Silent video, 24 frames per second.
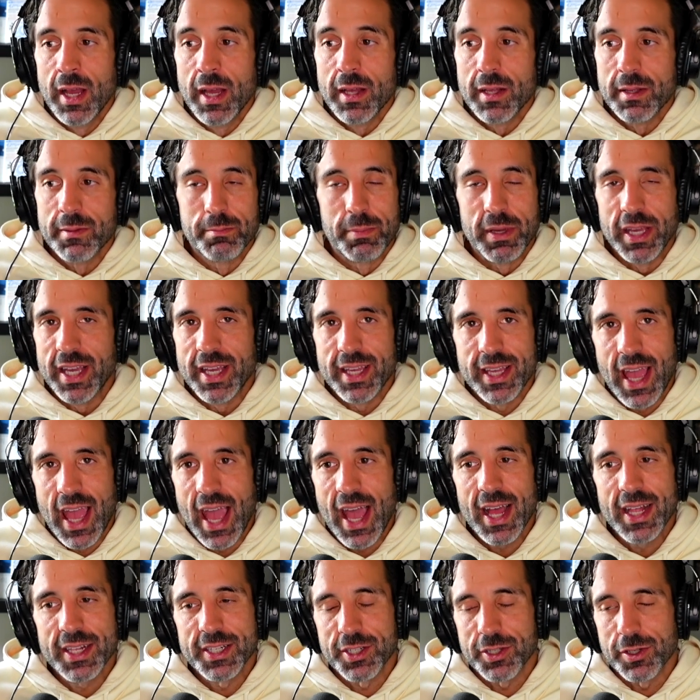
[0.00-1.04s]
being
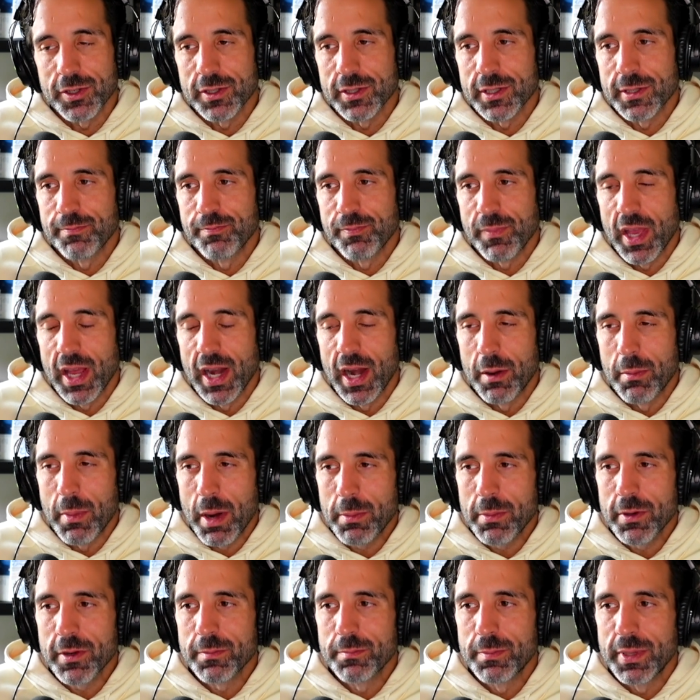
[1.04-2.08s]
canceled. And I
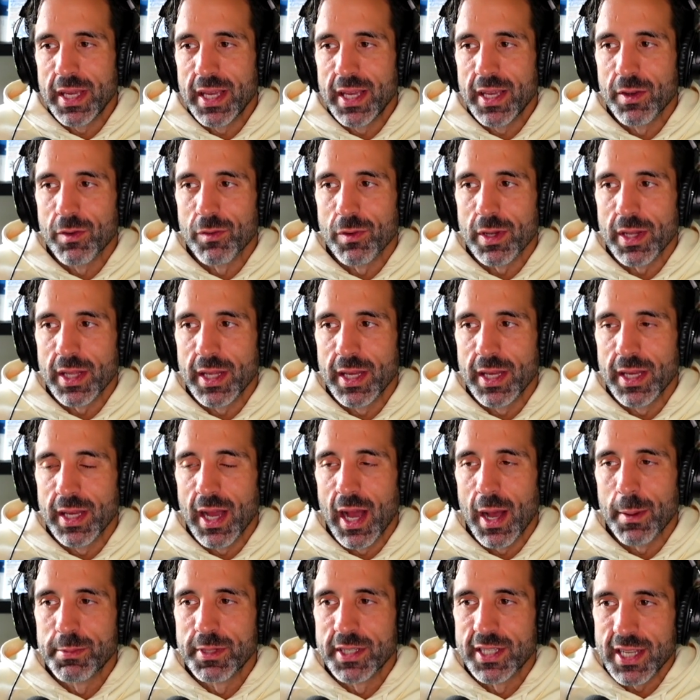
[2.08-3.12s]
remember being really
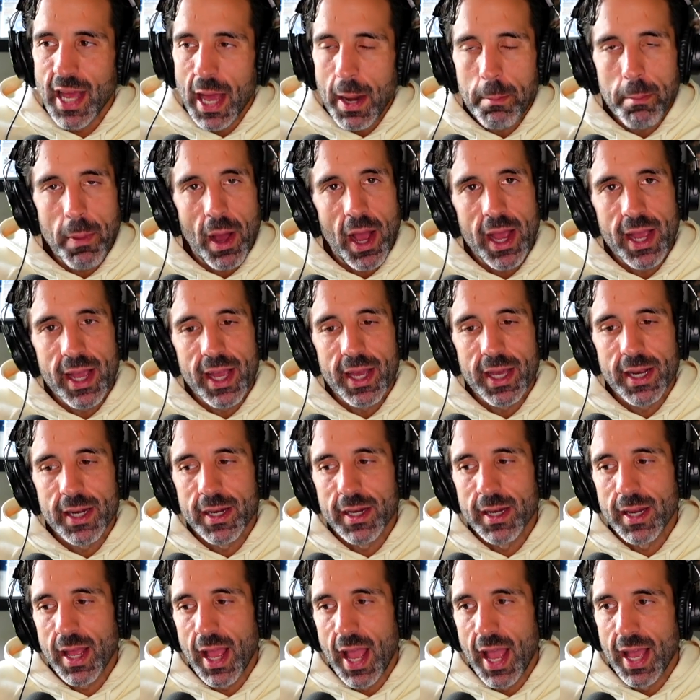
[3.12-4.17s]
upset by it
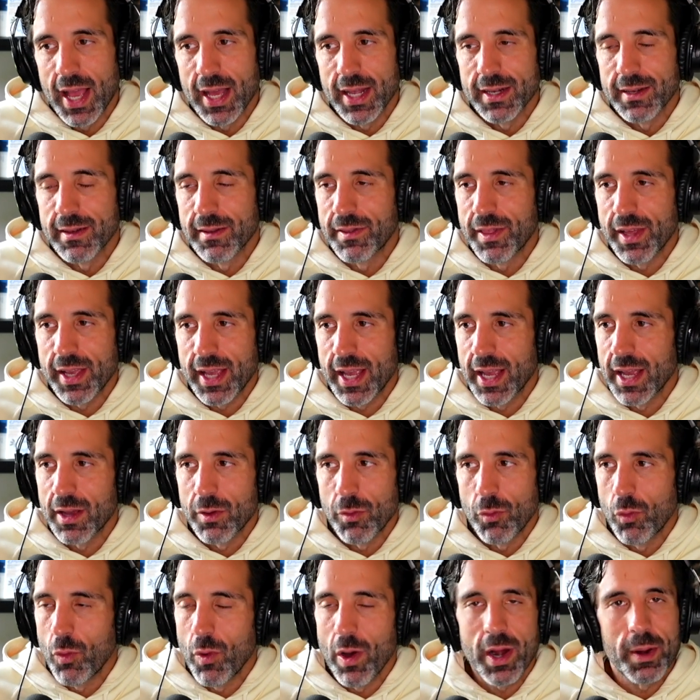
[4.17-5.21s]
and thinking,
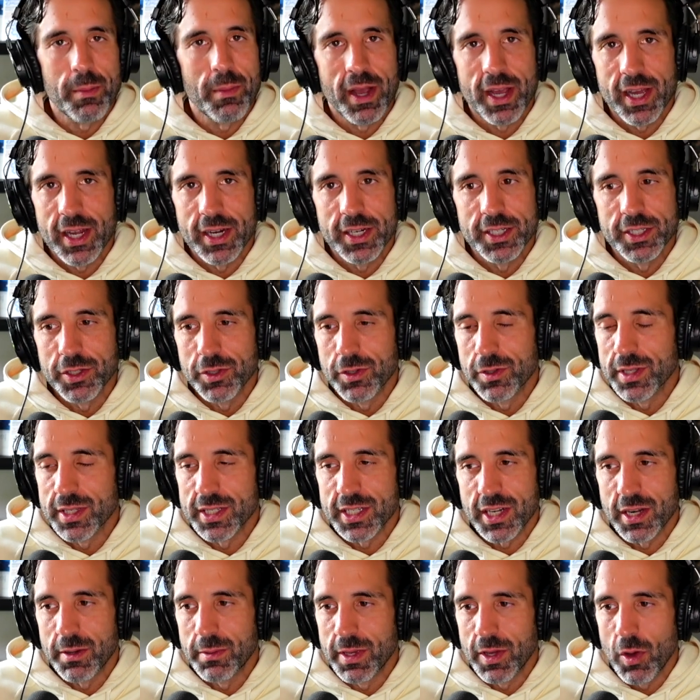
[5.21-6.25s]
what am I going to do? This is
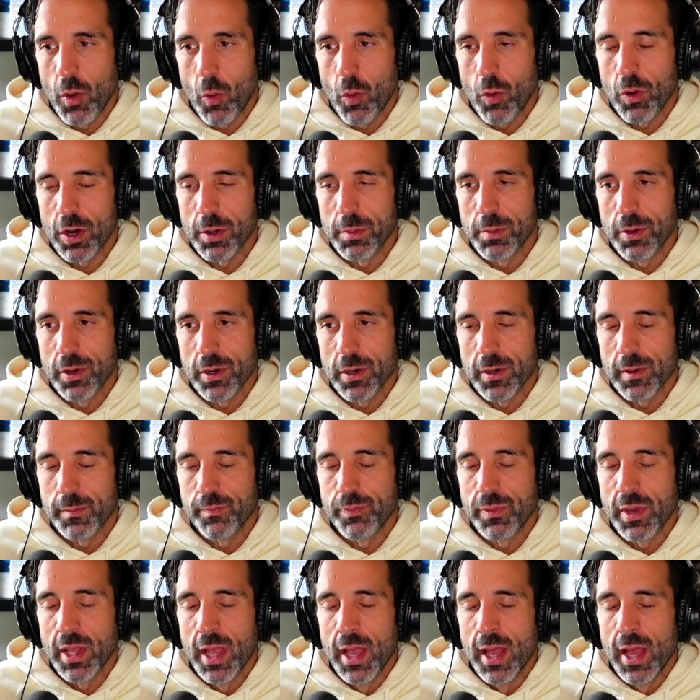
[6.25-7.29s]
going to be horrible.
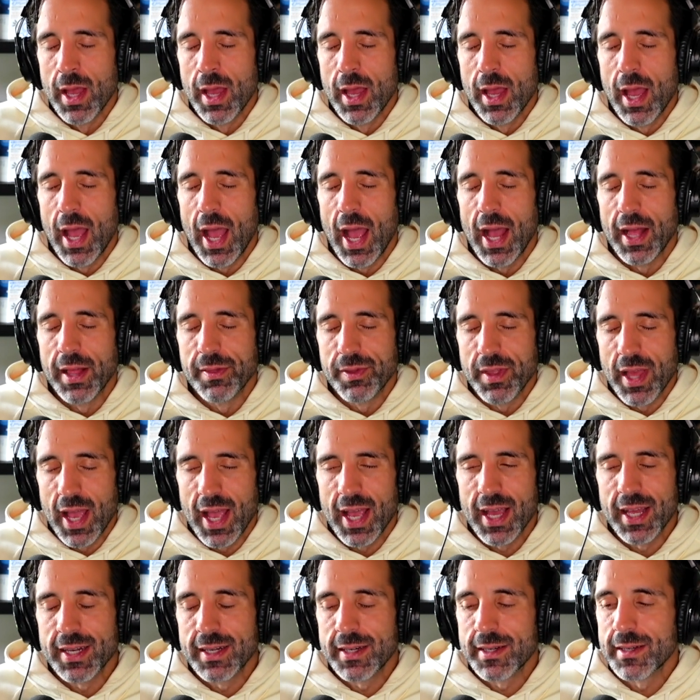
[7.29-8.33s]
And
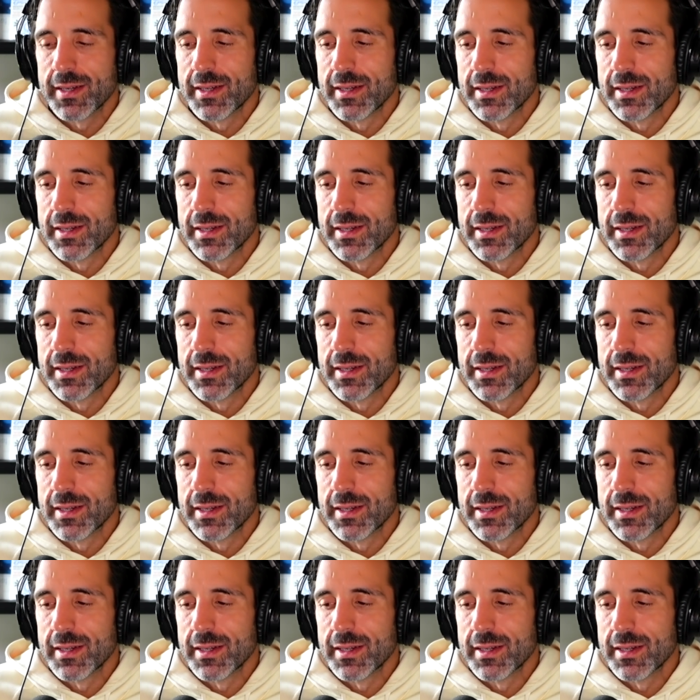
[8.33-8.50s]
then